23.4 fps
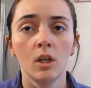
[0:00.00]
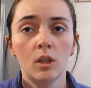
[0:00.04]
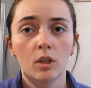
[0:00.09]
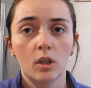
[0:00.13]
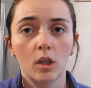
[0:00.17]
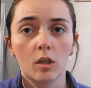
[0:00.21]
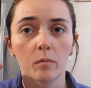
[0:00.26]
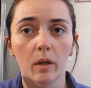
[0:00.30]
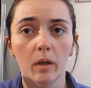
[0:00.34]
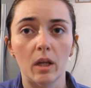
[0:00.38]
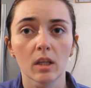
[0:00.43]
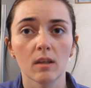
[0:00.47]

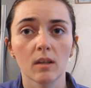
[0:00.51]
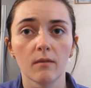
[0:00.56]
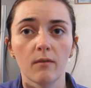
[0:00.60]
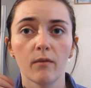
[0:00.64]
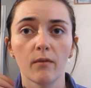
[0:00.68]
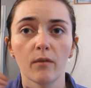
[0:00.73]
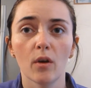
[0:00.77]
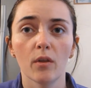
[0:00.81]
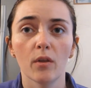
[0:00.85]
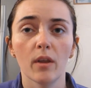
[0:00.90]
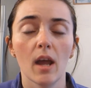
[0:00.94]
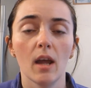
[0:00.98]
just because if
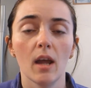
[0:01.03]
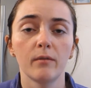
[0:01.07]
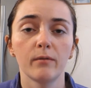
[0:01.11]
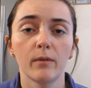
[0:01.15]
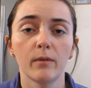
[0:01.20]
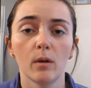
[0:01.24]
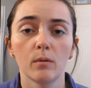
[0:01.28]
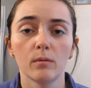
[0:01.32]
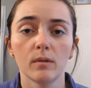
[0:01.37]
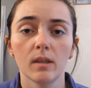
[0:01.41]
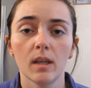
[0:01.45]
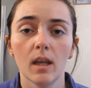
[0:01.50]
you've got the
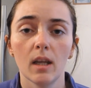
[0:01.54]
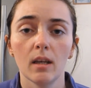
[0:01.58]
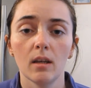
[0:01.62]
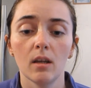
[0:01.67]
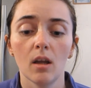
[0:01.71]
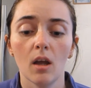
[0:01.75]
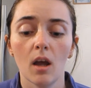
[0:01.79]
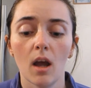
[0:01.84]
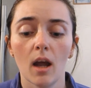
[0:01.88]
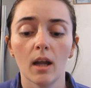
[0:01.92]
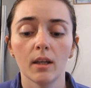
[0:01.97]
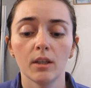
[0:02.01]
headphones in
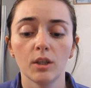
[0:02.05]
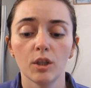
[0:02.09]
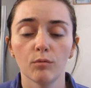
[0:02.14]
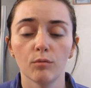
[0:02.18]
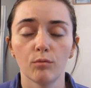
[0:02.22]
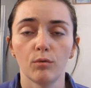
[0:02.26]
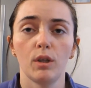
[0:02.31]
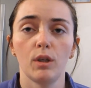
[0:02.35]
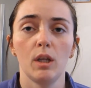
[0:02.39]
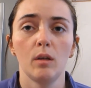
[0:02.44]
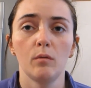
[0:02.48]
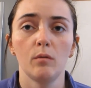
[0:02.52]
and you're
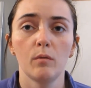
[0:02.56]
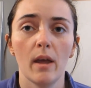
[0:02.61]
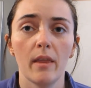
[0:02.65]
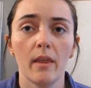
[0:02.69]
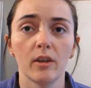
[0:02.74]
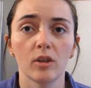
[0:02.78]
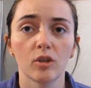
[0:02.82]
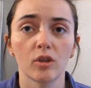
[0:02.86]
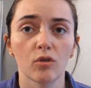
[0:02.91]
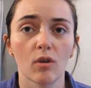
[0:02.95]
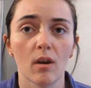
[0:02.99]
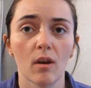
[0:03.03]
running where
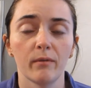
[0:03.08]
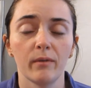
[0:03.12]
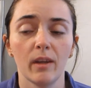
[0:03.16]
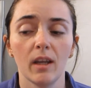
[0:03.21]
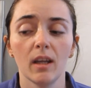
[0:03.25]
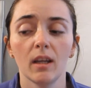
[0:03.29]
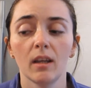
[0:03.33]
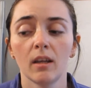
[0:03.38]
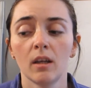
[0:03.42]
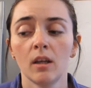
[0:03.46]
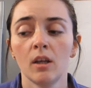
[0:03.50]
there's traffic,